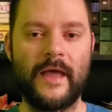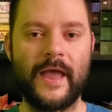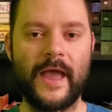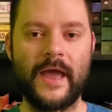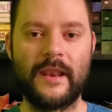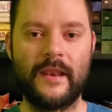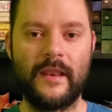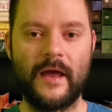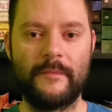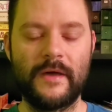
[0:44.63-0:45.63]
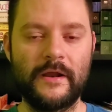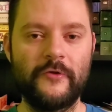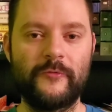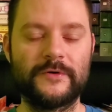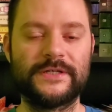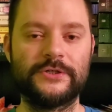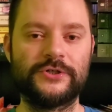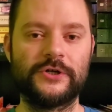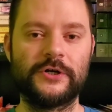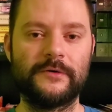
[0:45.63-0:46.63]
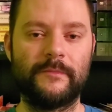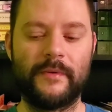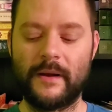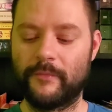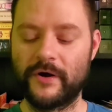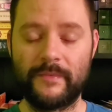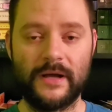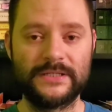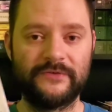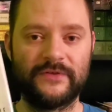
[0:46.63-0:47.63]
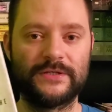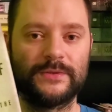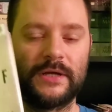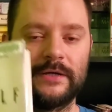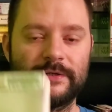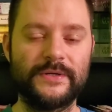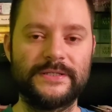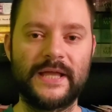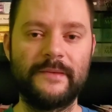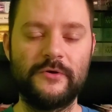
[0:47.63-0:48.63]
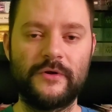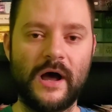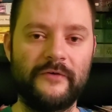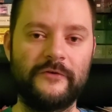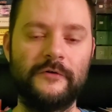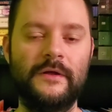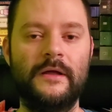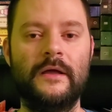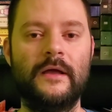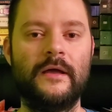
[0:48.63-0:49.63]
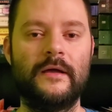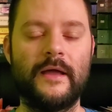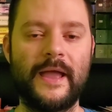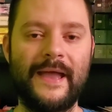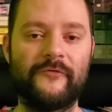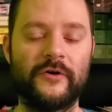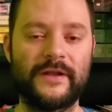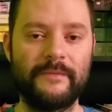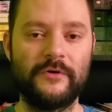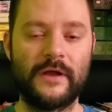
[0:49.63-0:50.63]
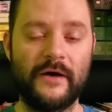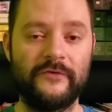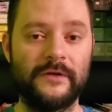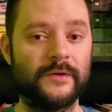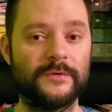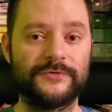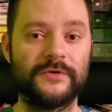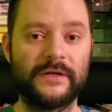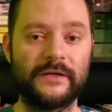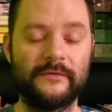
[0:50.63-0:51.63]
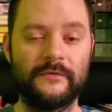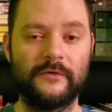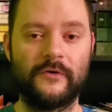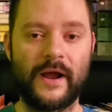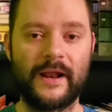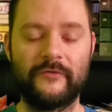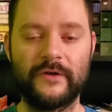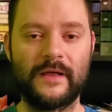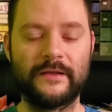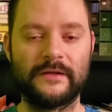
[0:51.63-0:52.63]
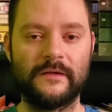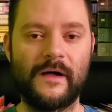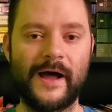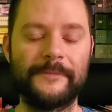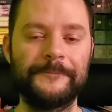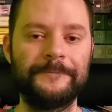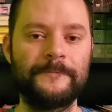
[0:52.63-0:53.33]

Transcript: And I'm not 100% sure, but I'm pretty positive this was also his debut novel. And for a debut novel, it was really great. I really liked it a lot.